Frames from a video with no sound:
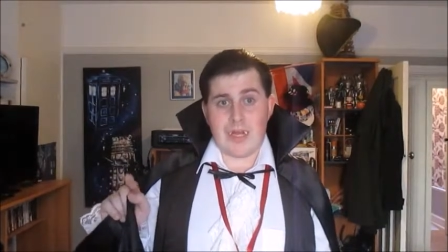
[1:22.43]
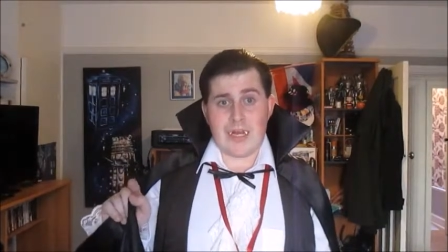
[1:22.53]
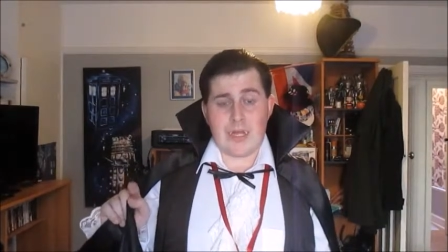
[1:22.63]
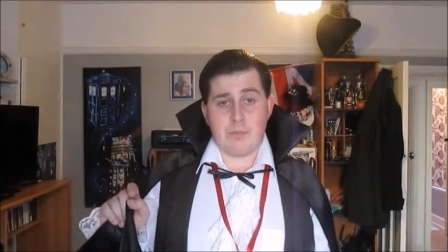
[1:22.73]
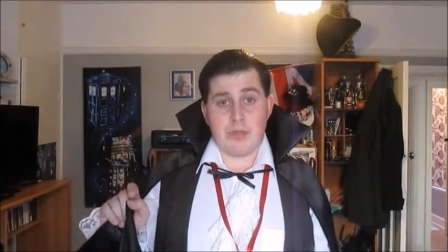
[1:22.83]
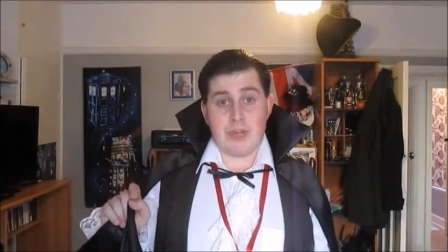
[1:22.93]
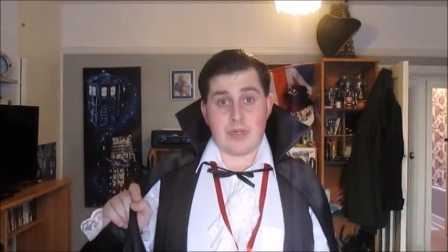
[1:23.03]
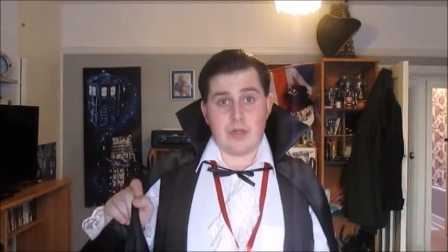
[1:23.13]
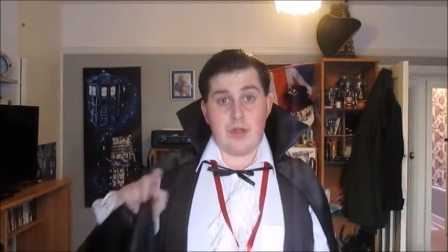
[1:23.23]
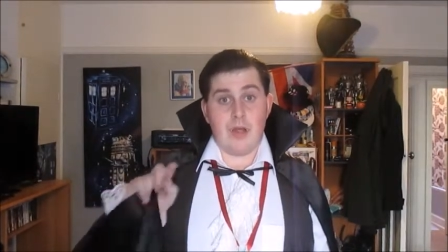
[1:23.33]
he's a
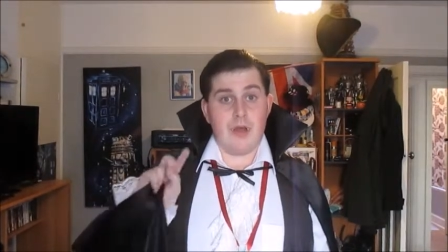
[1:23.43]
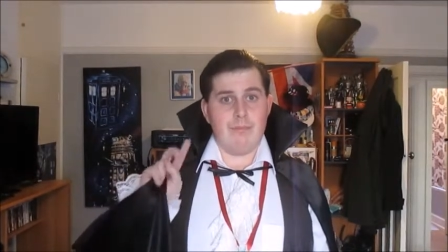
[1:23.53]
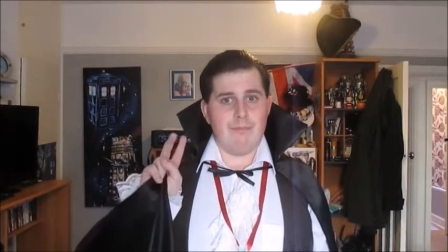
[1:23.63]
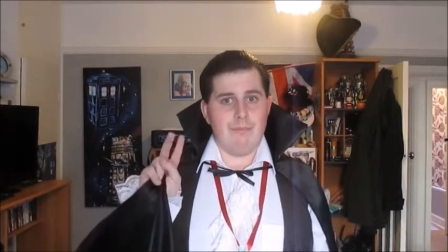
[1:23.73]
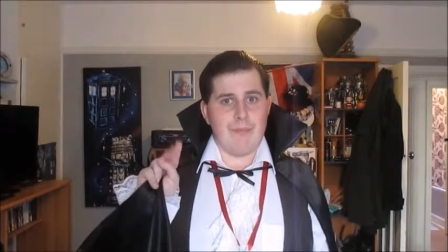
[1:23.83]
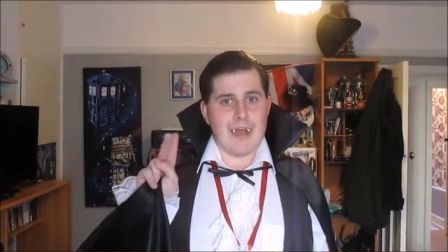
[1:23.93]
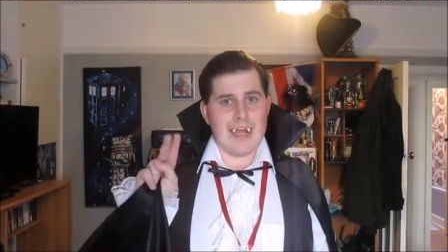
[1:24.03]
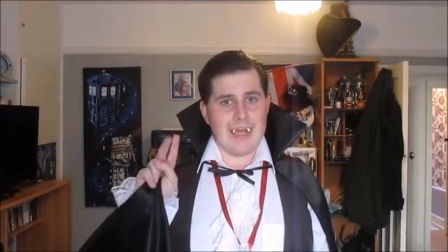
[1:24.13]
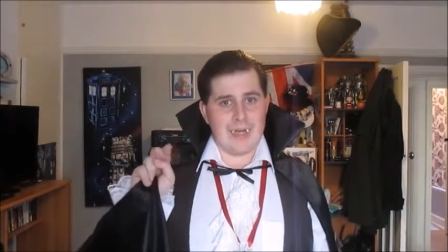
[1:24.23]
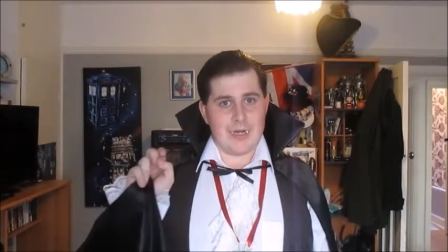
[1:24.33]
bit
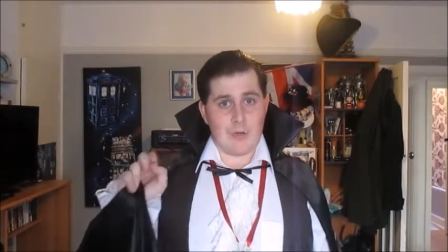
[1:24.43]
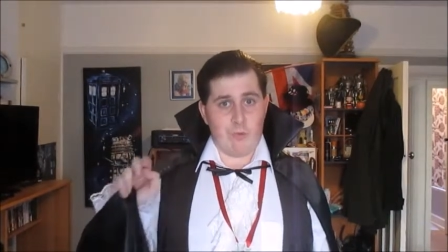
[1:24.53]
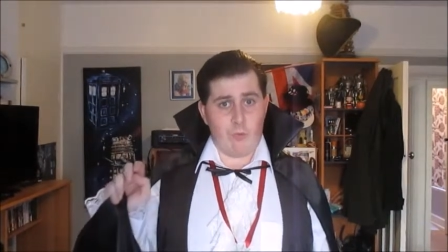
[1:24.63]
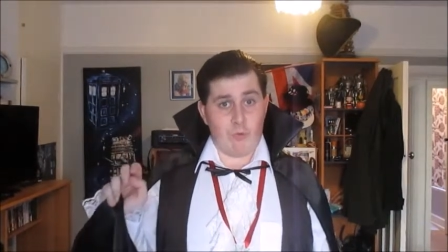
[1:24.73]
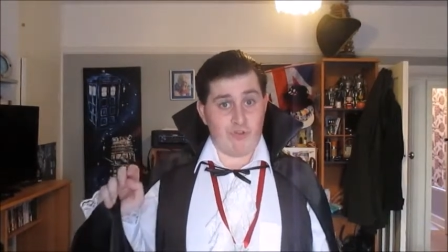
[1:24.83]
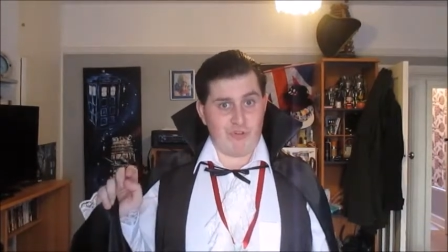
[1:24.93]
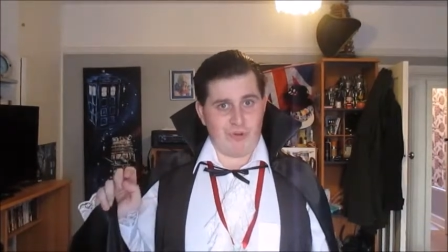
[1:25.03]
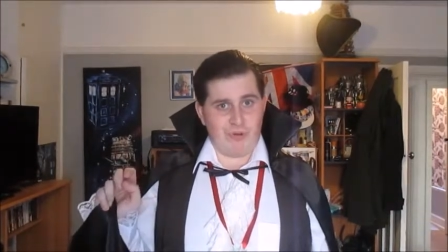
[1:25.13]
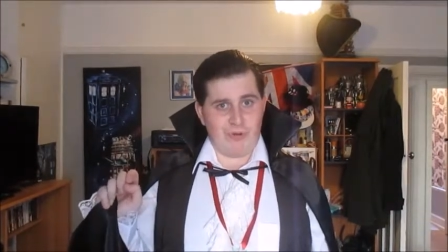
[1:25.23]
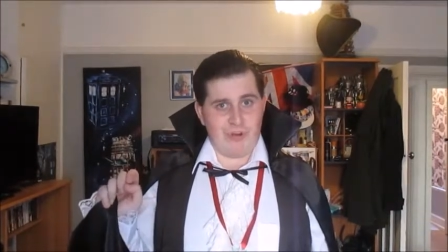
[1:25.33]
mad, what you
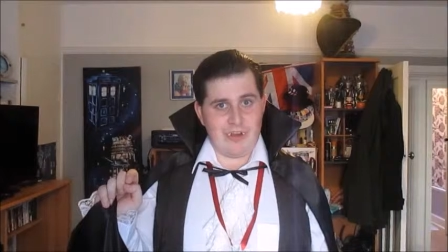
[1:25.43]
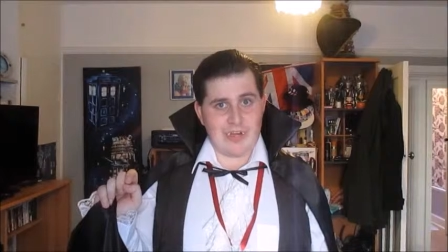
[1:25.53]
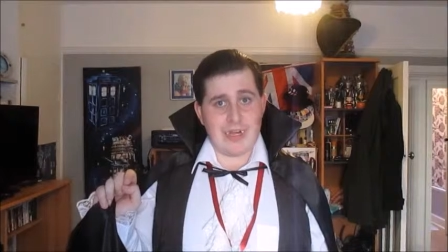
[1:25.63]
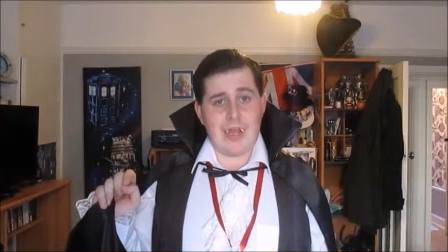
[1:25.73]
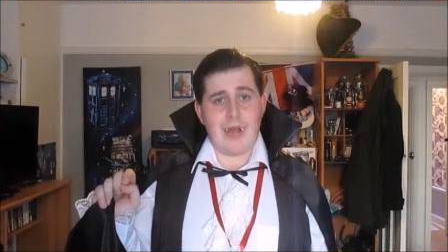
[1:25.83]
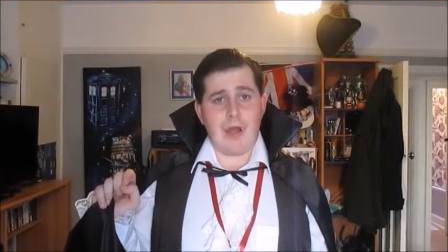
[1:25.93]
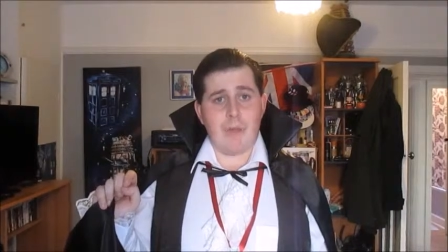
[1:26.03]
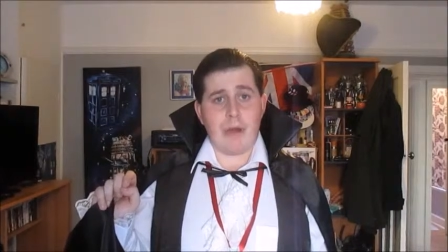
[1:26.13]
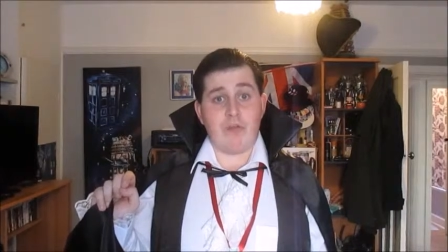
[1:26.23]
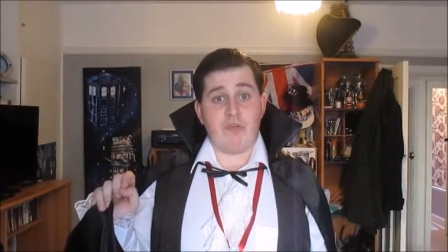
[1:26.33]
call it,
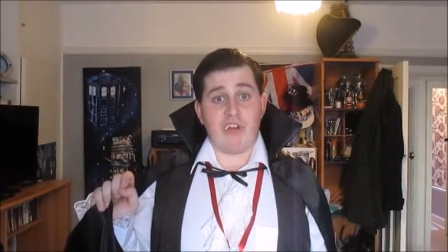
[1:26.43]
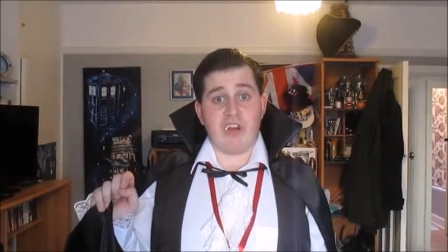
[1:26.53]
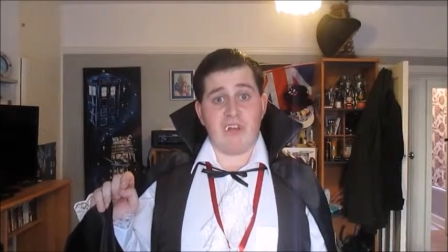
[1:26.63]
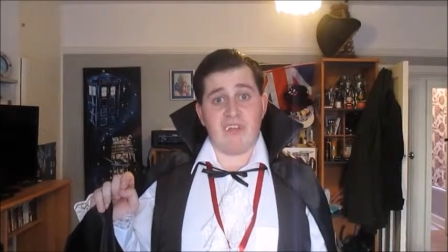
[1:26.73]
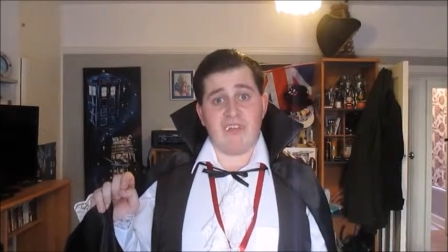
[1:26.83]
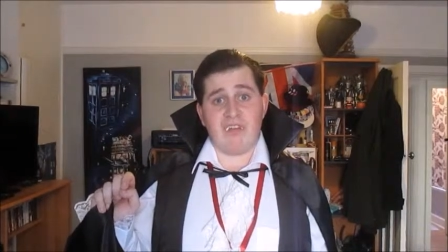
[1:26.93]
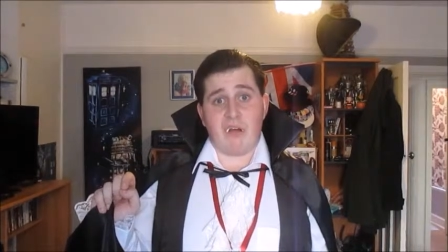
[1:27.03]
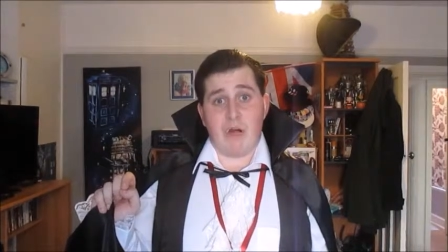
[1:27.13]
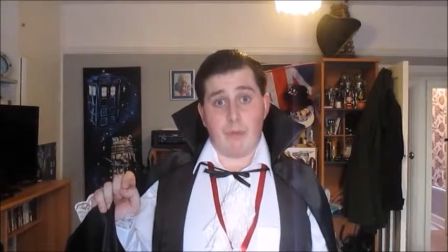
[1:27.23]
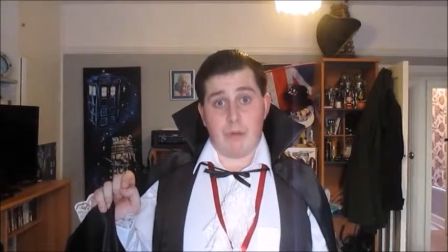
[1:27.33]
about drinking
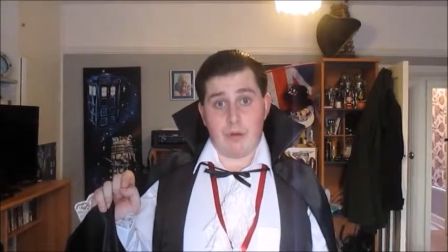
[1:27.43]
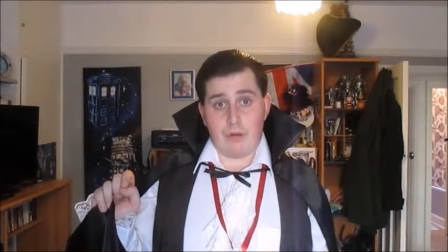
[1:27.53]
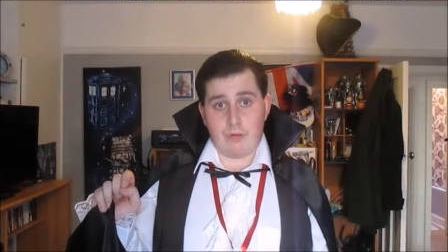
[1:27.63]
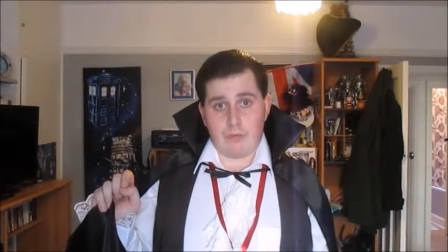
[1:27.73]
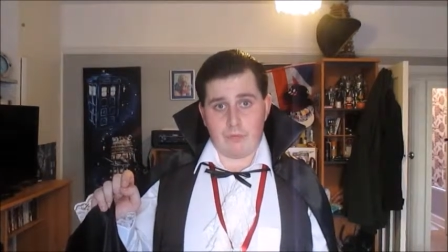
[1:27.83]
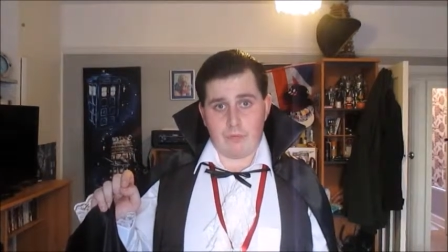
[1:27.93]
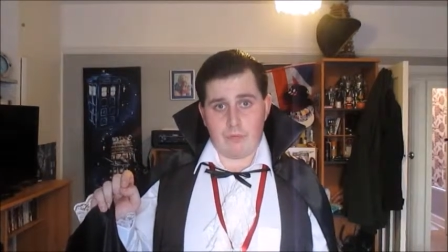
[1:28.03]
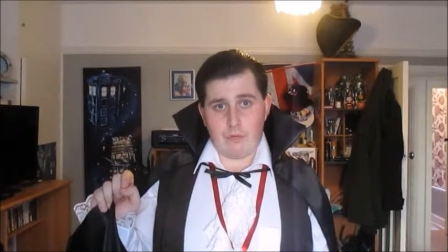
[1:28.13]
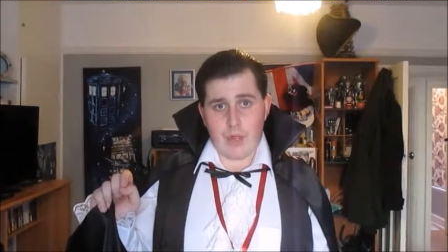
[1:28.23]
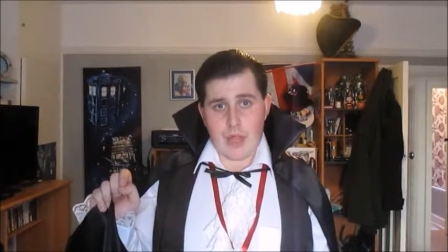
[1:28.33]
Starbucks
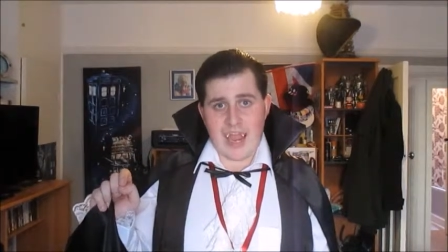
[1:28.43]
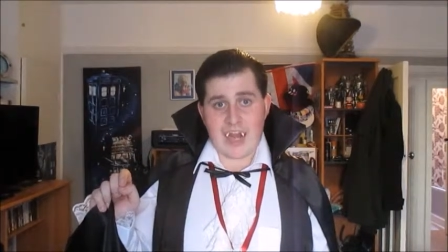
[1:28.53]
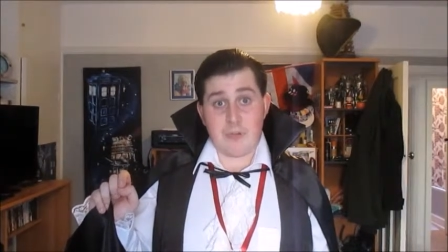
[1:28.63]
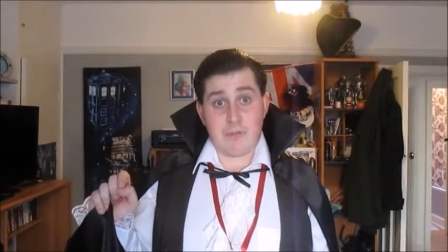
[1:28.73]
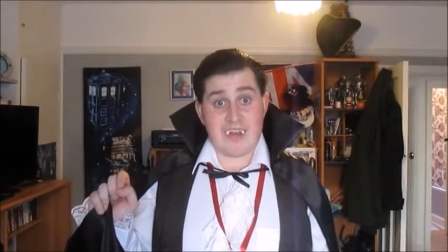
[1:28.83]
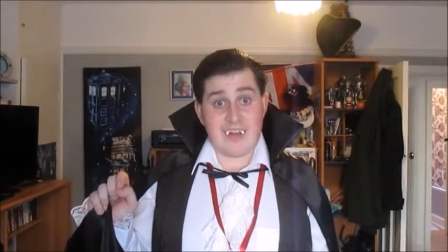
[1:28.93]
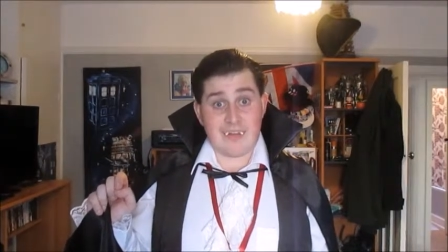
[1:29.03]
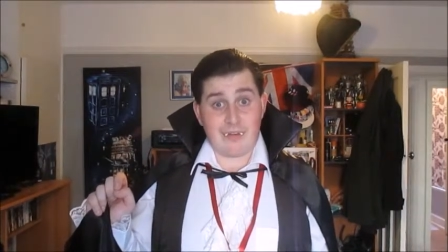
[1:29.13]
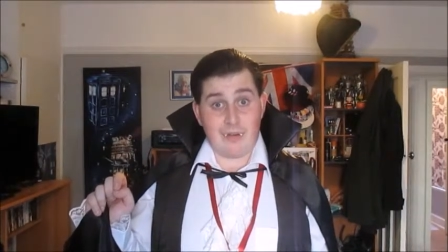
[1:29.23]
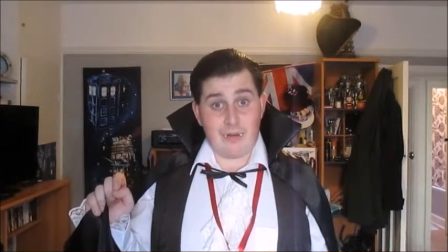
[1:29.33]
and
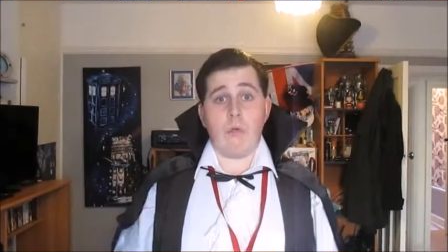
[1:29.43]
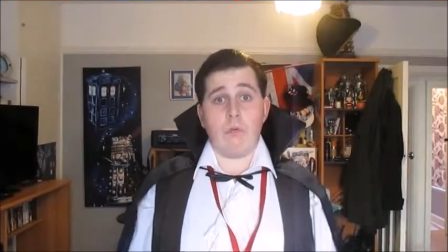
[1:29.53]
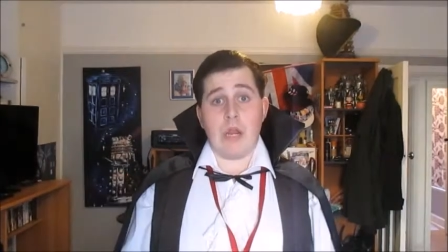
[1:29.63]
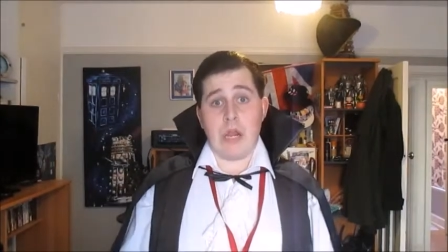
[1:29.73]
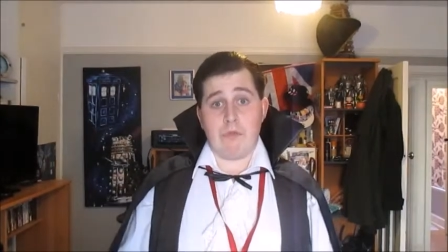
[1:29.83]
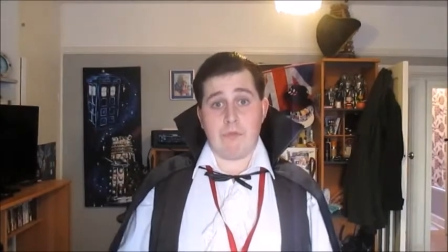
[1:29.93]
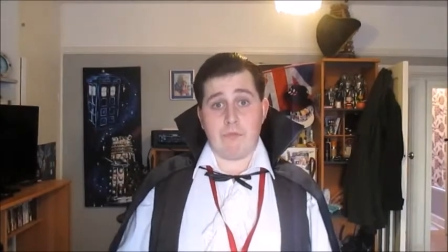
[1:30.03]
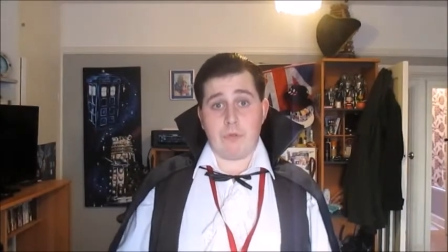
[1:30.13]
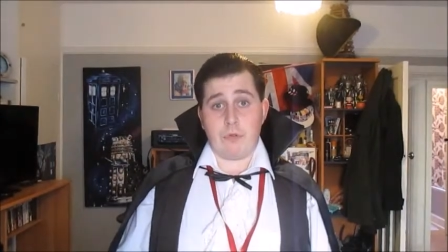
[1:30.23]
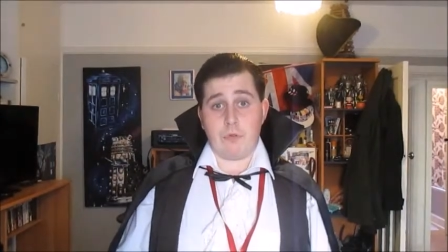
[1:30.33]
pizza. On the left of
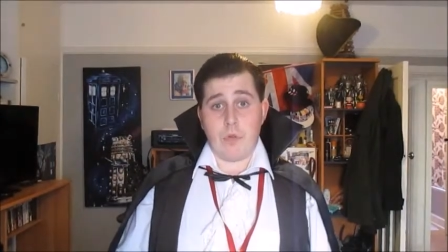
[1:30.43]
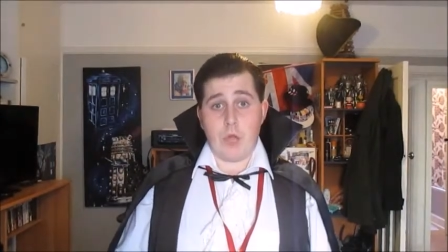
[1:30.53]
you,